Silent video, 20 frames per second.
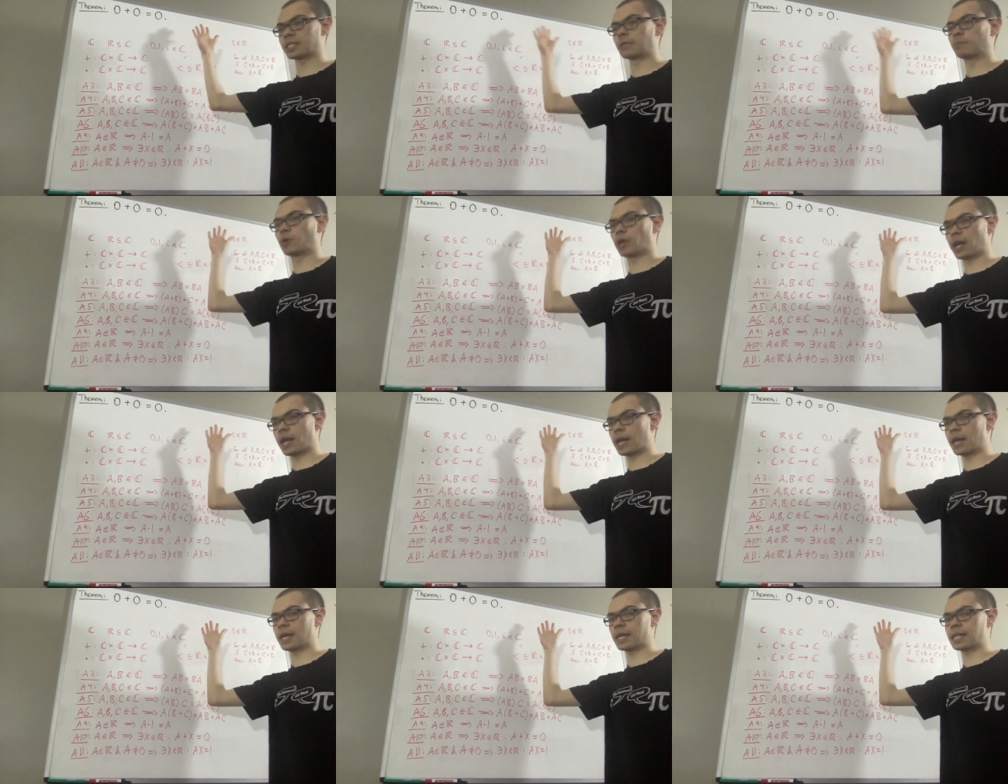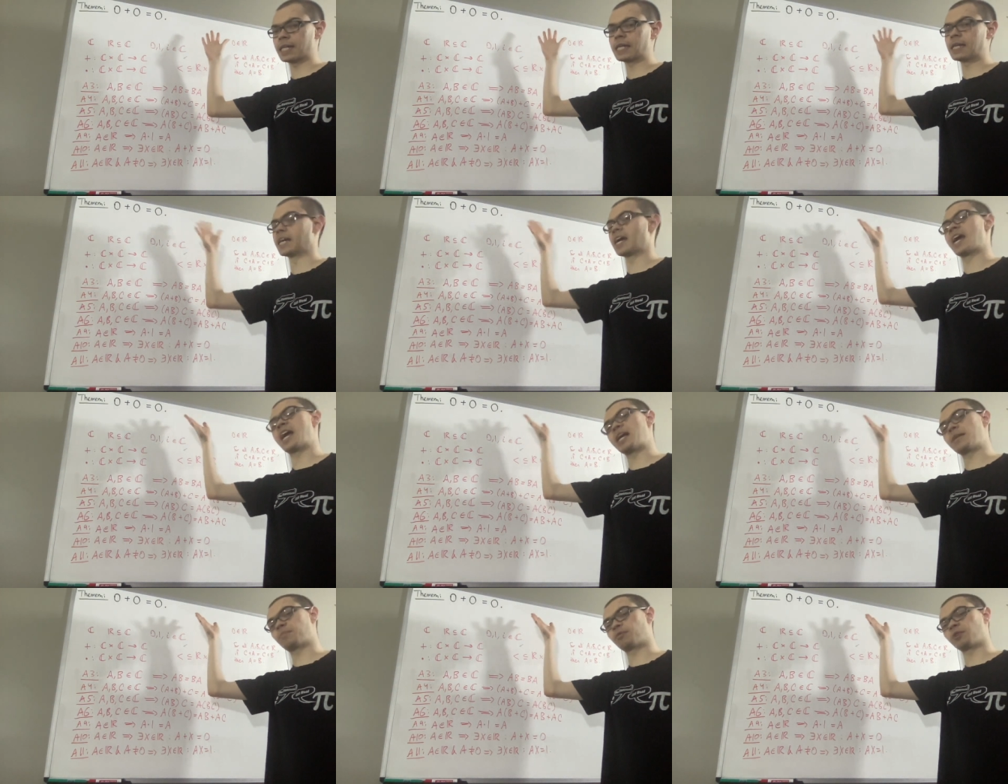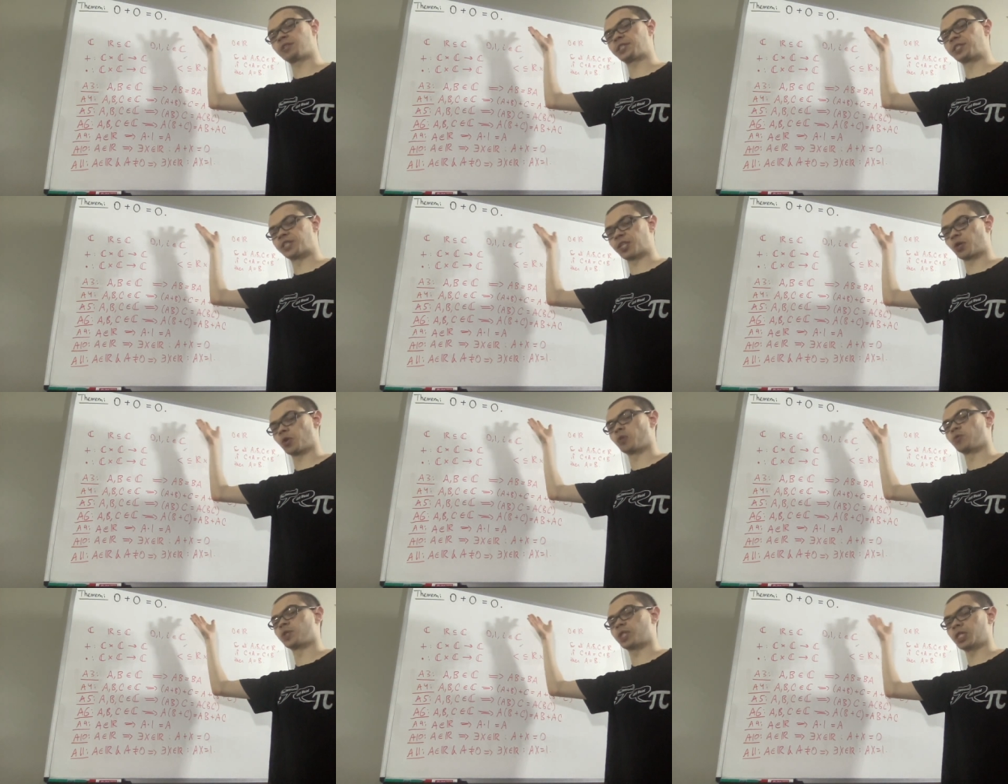number A, A plus
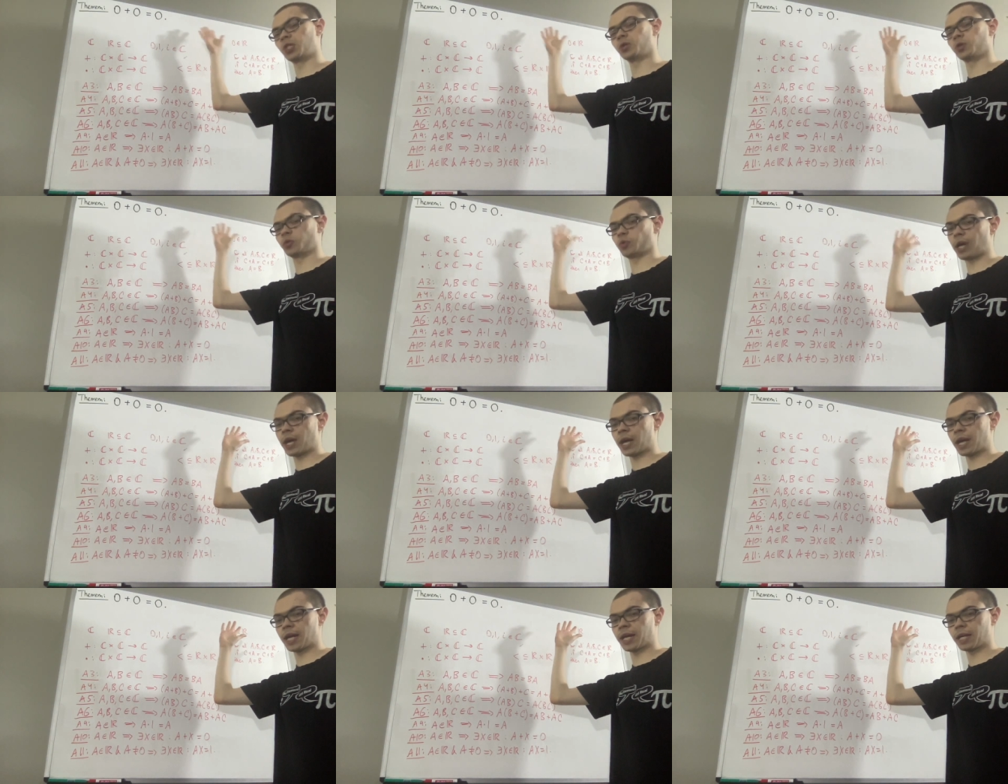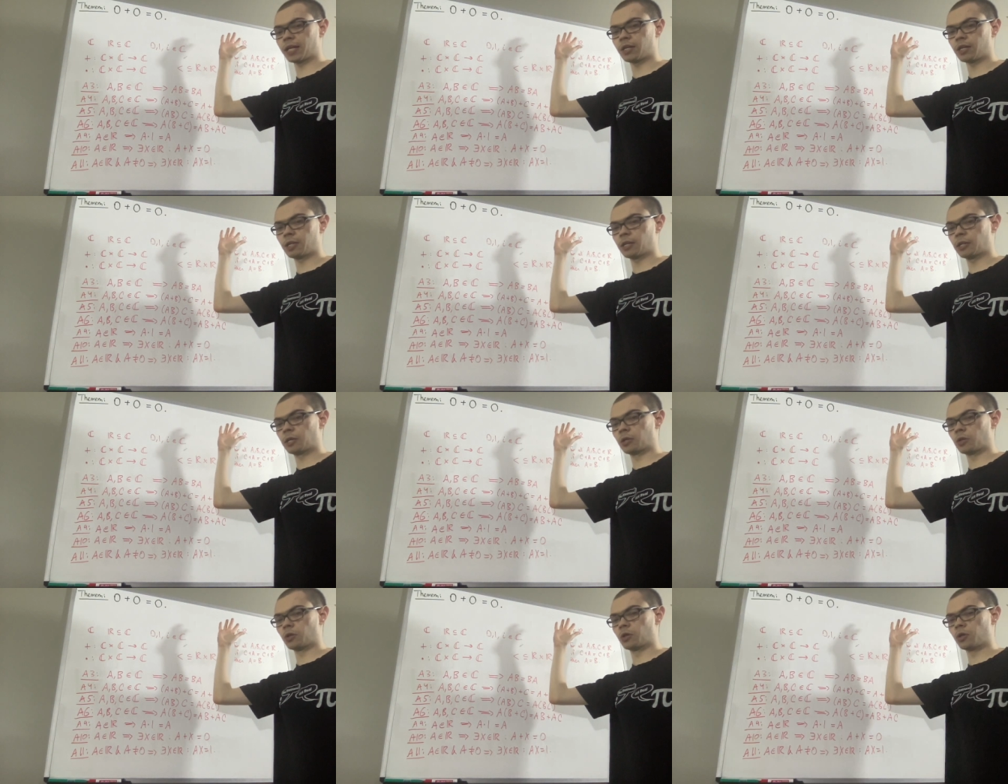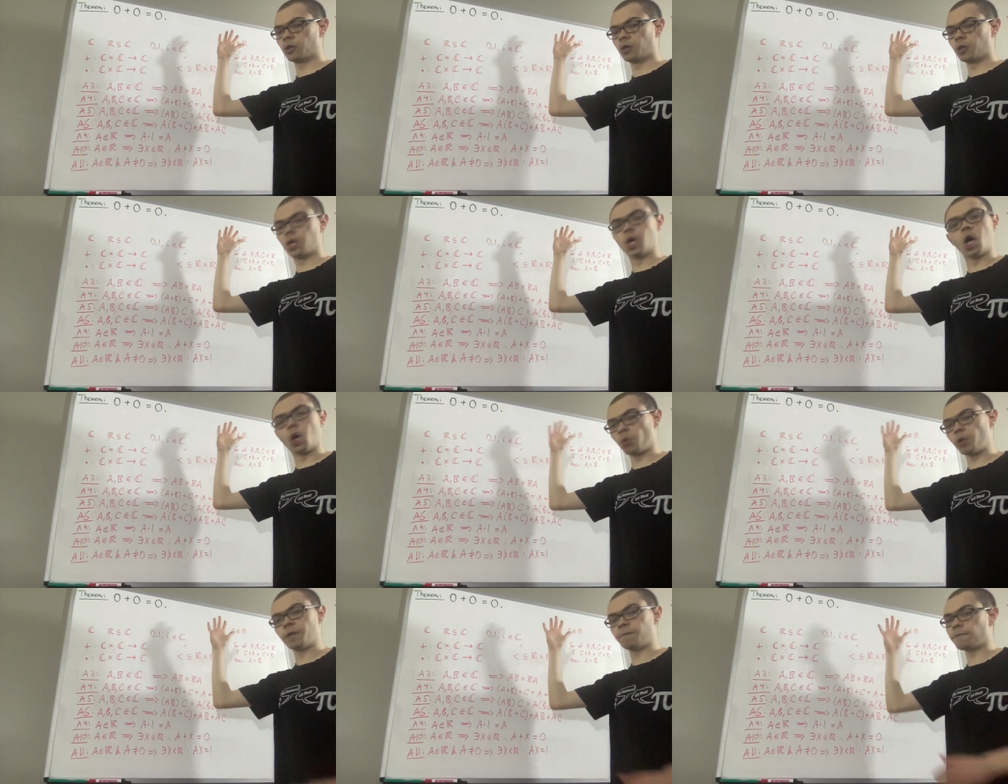0 is equal to A,
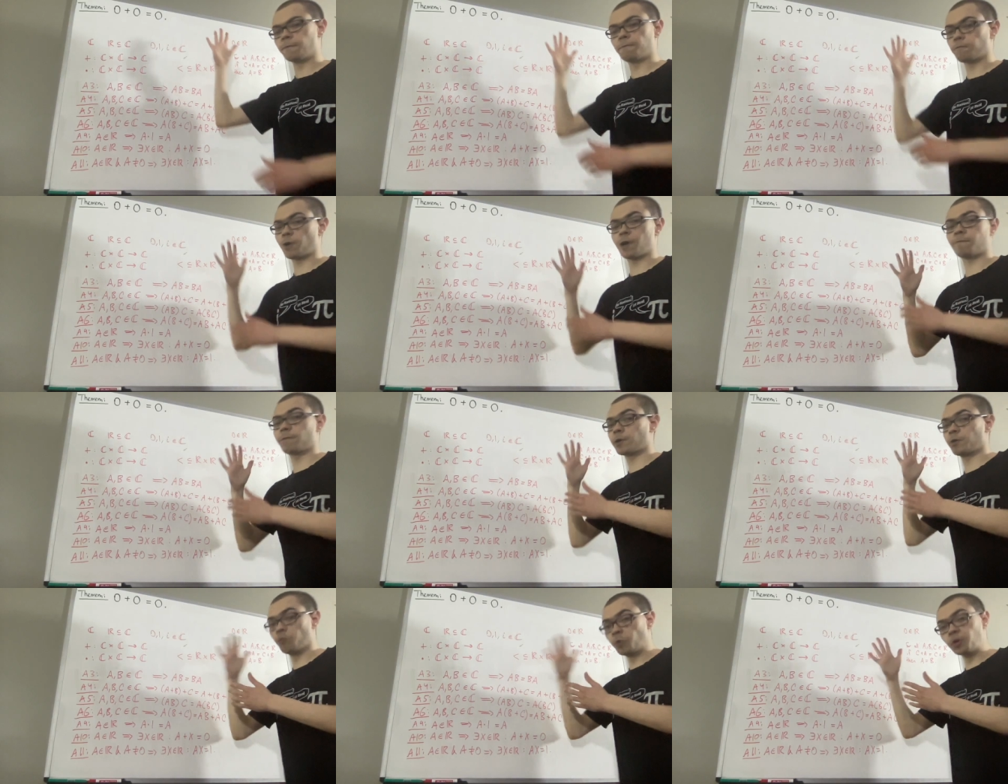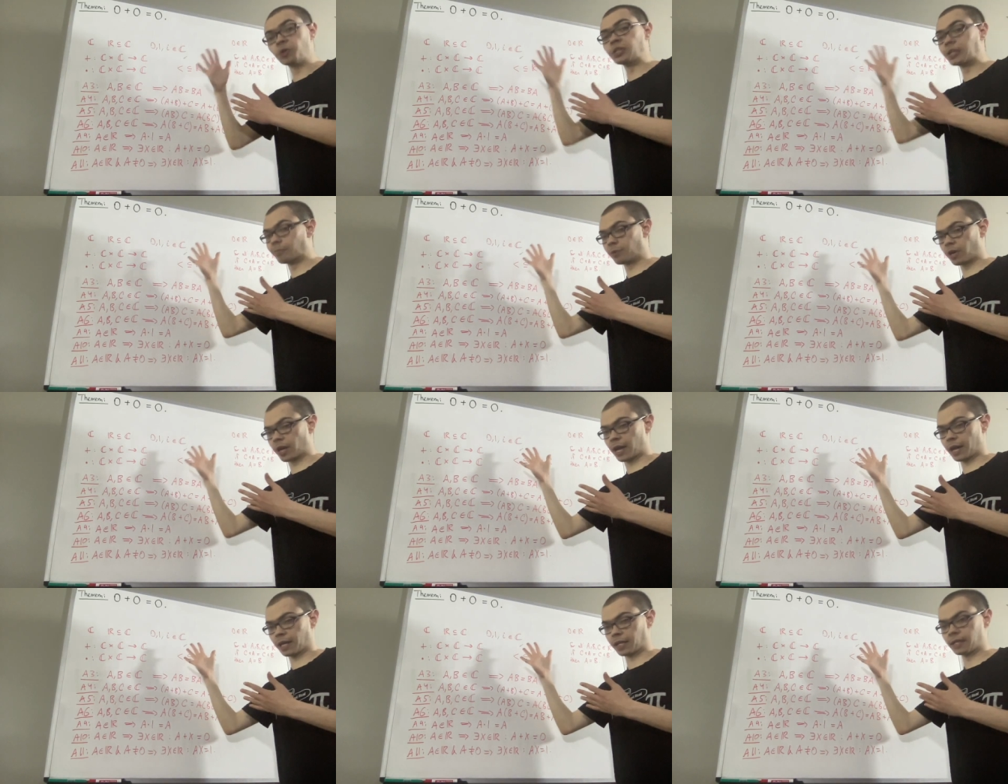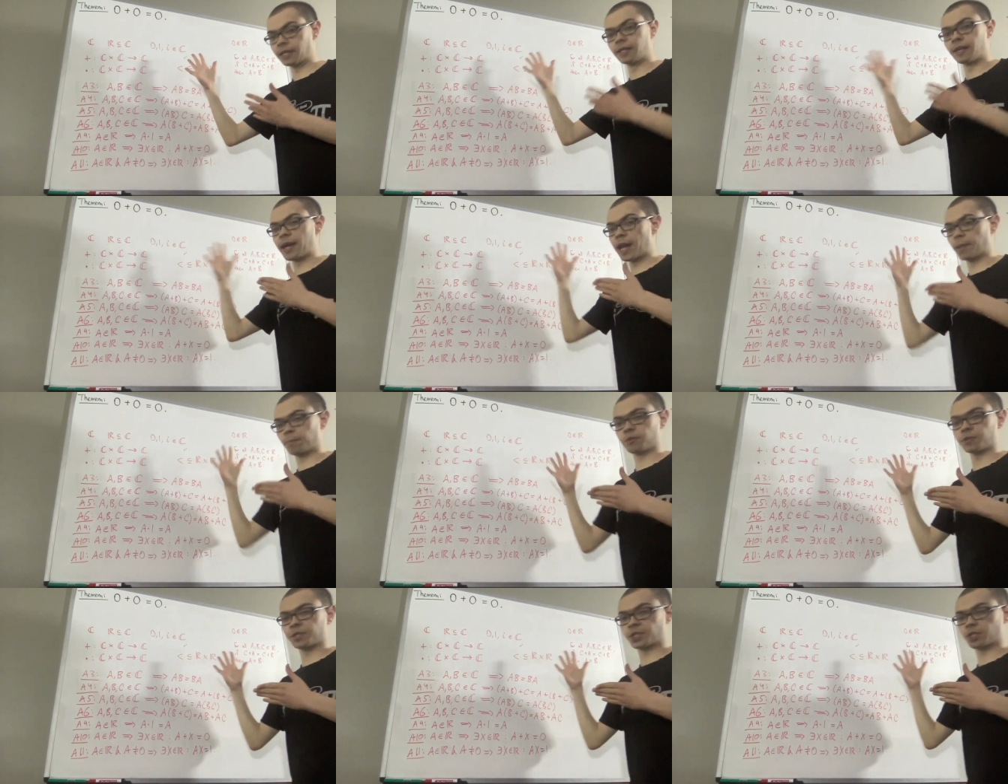or even for every real number A, A
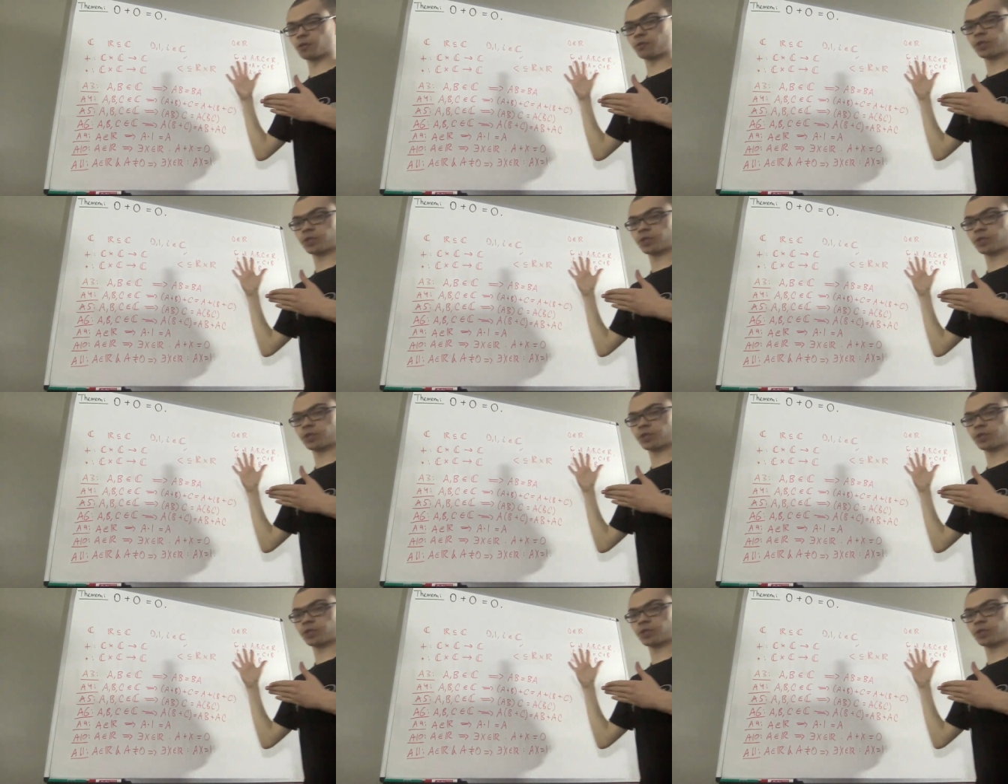plus 0